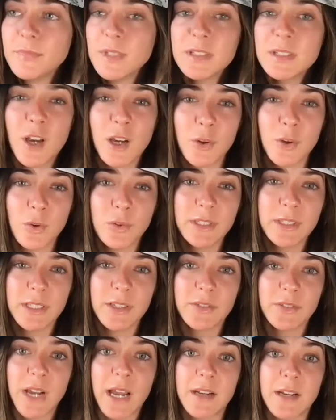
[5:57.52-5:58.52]
not only
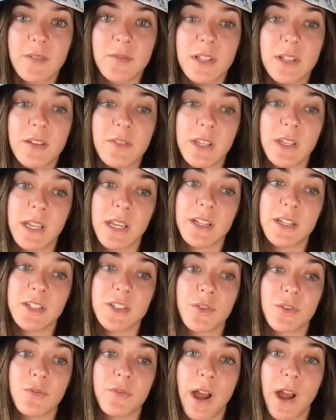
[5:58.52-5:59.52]
of kind of living in a
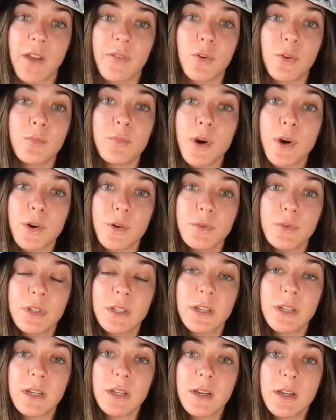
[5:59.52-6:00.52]
survival mode,
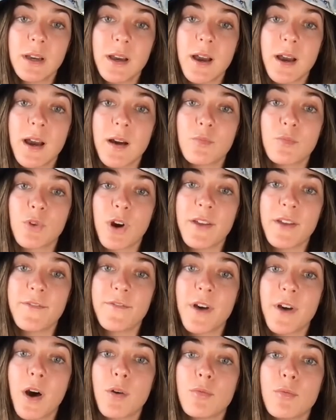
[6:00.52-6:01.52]
where I
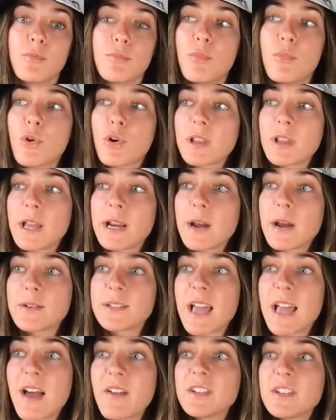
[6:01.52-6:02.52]
felt more like I
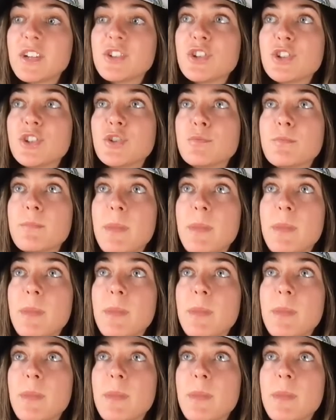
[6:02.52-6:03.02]
was having to just do